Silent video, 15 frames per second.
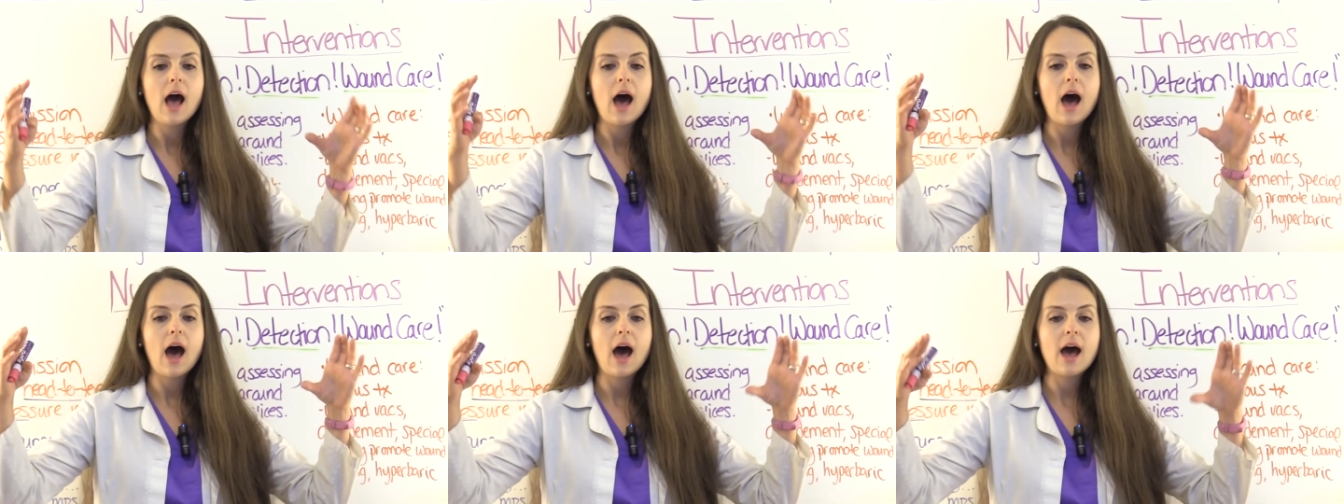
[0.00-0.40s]

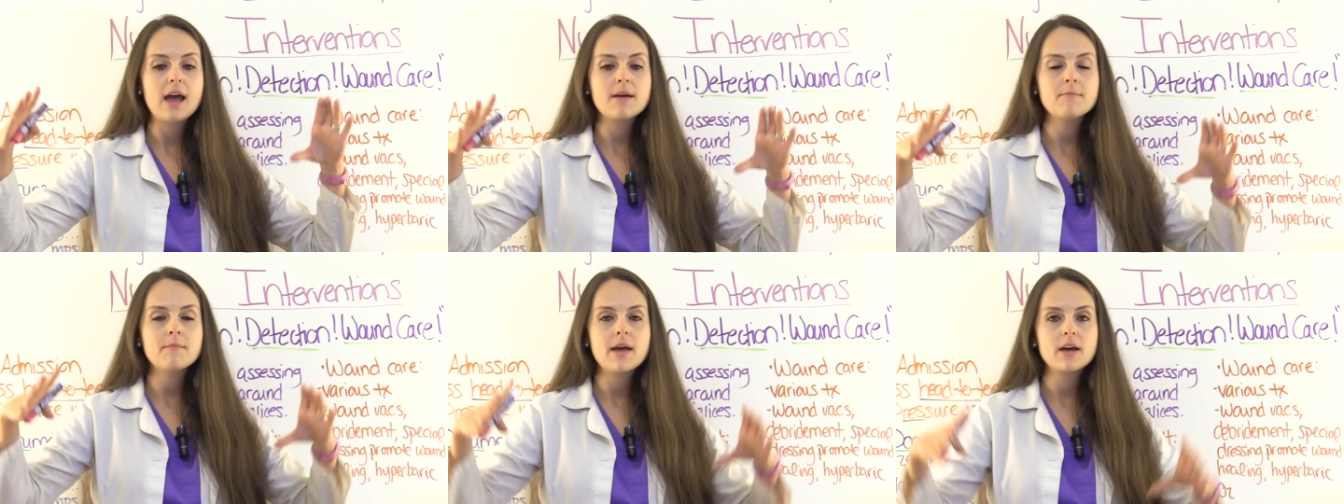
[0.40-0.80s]

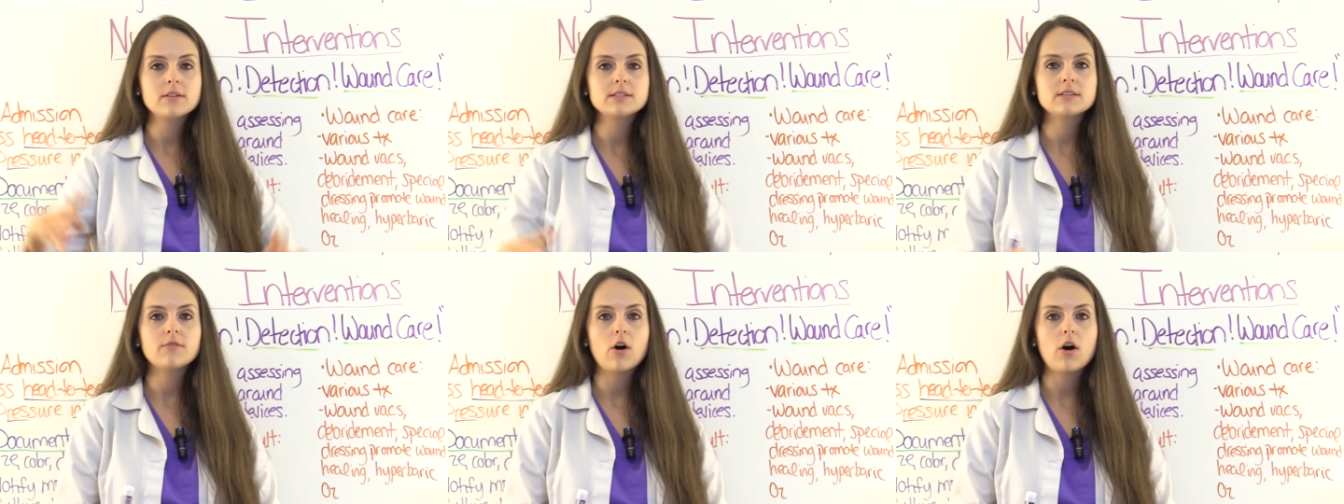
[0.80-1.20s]
high
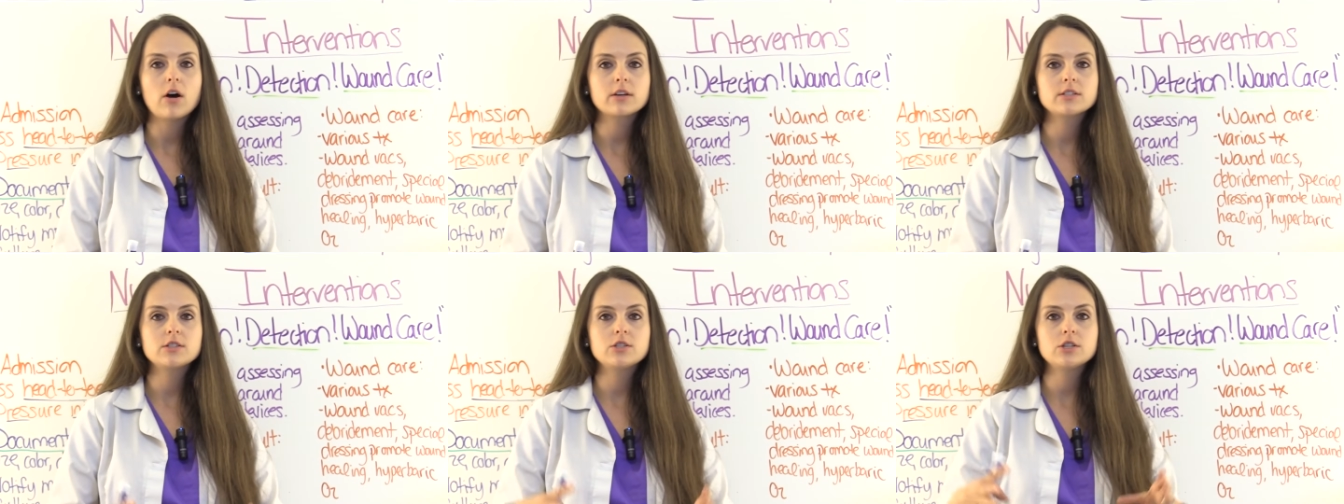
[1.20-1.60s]
amounts of
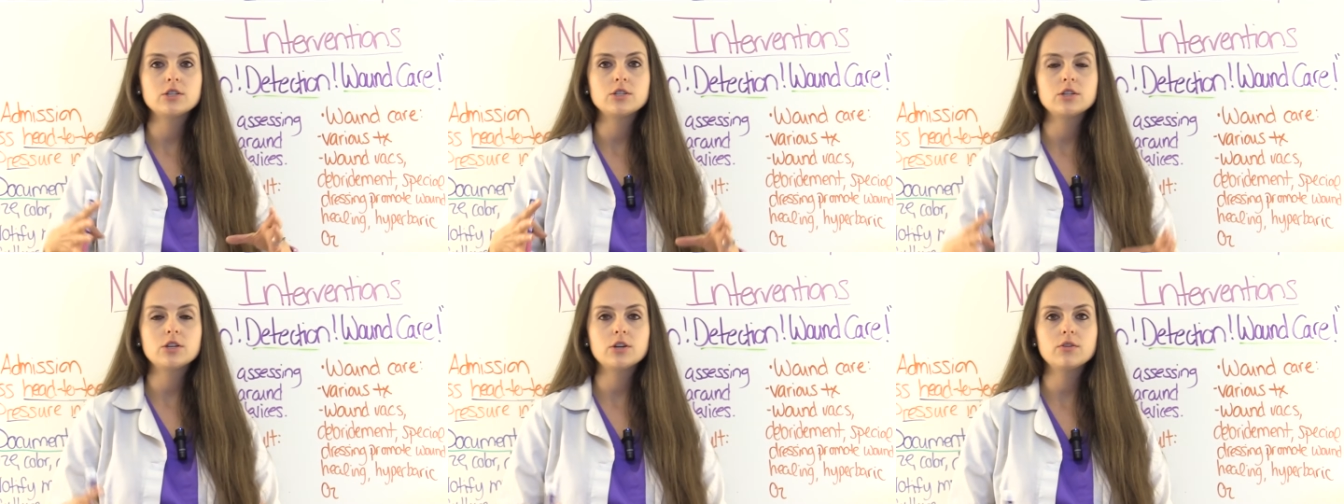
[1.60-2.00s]

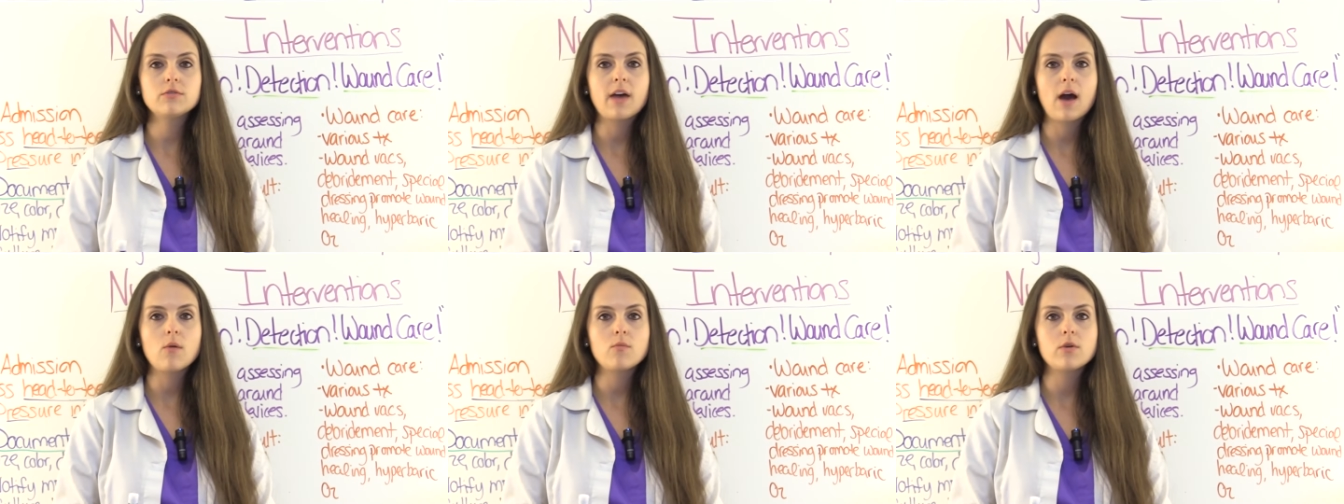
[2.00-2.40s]
oxygen to
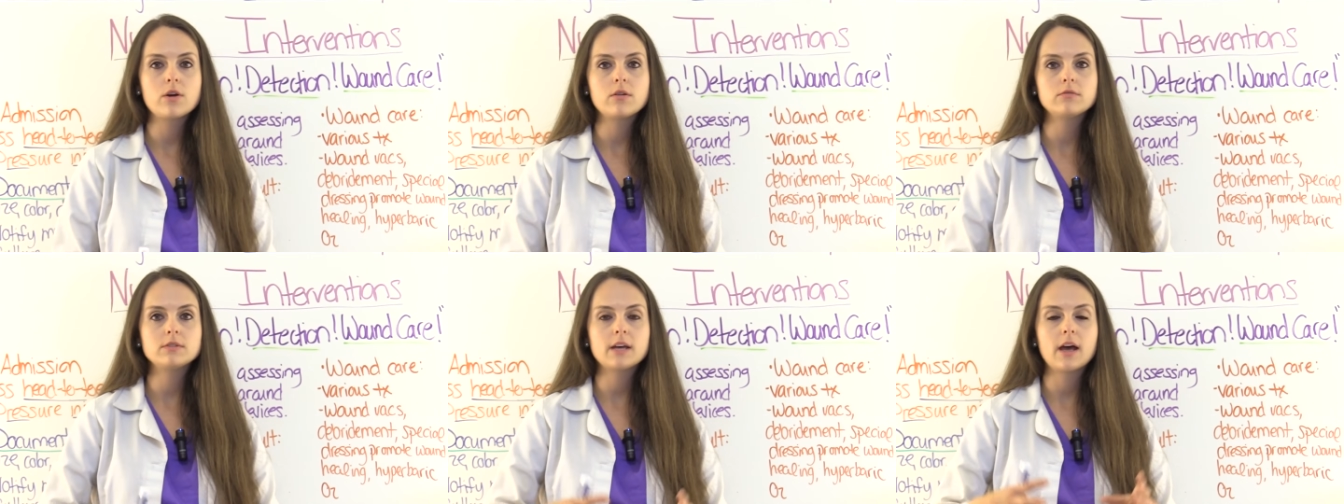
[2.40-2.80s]
that
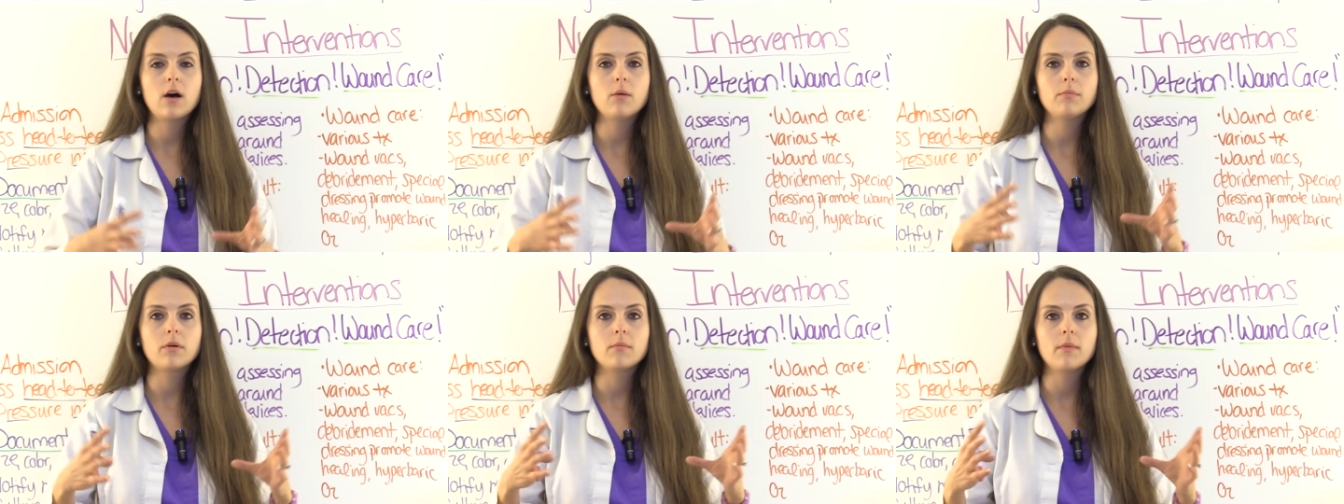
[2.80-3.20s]
wound to
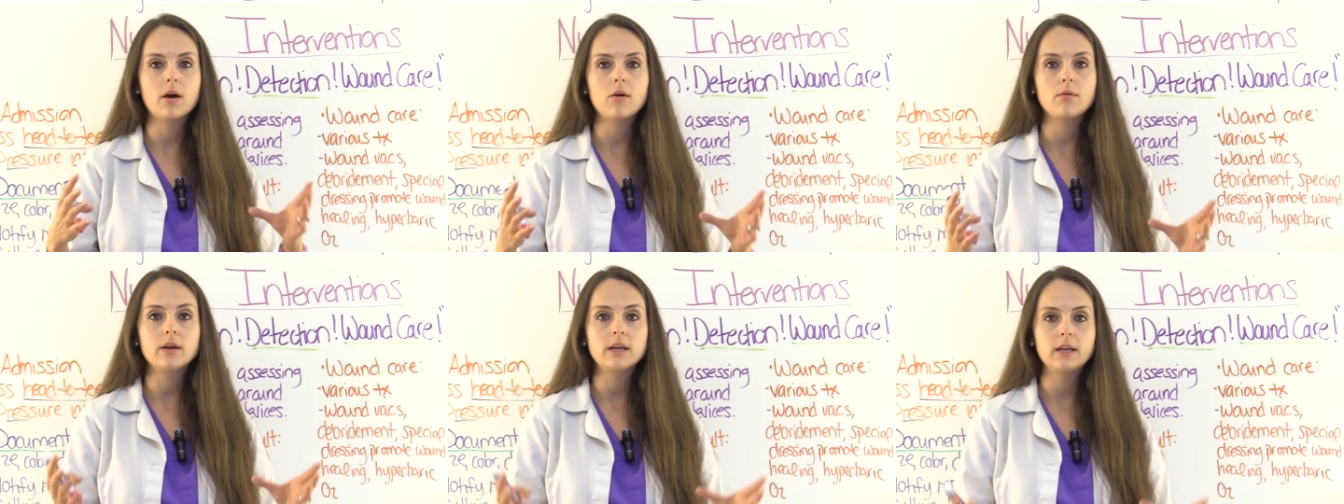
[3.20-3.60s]
help promote